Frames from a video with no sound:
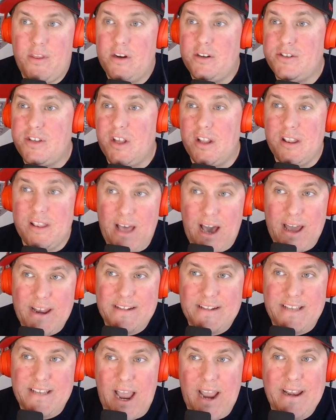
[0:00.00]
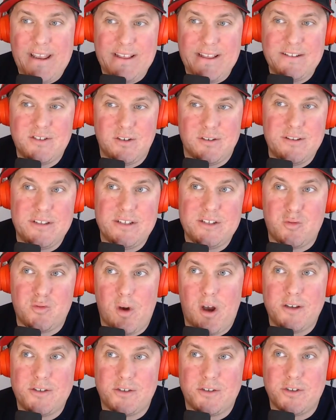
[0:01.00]
There's a lot of tight ends on this
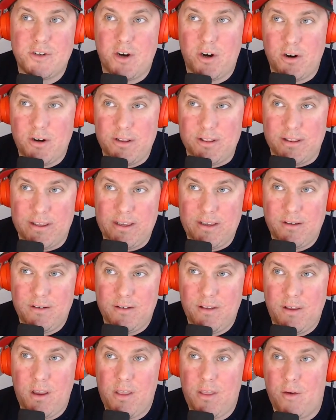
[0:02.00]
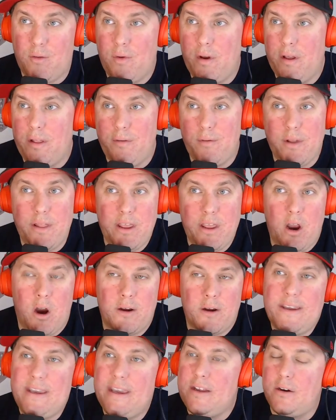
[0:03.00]
roster currently. Uh, there really, really
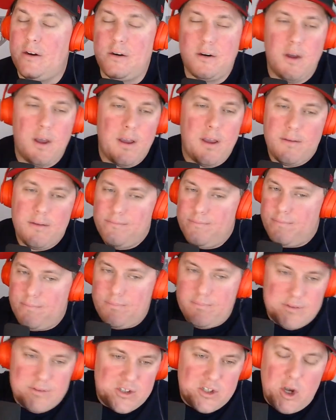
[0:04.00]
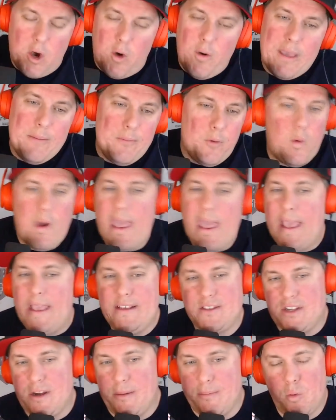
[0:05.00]
are. Kittle, stow him away.
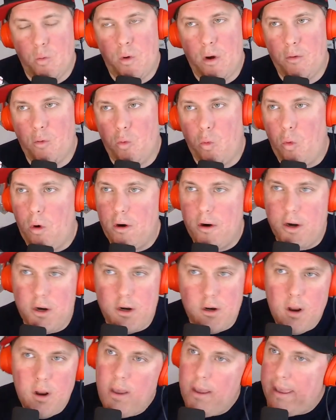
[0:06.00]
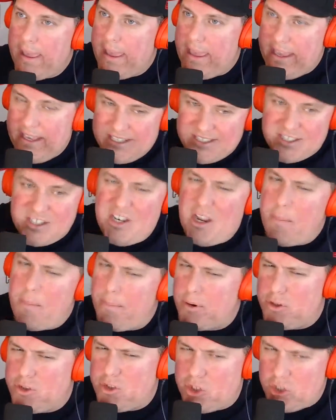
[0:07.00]
He's number one. Woerner, he's
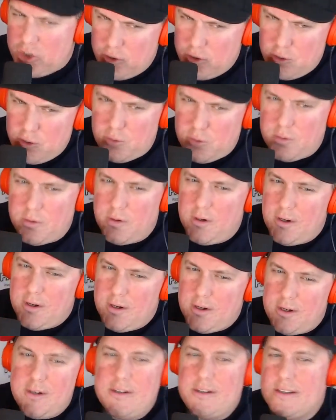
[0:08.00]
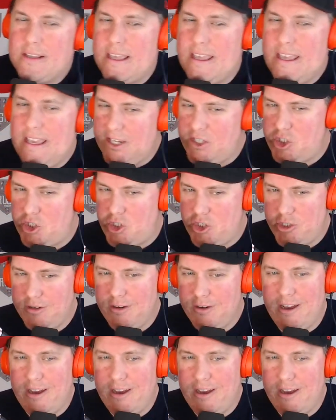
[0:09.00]
number two ish.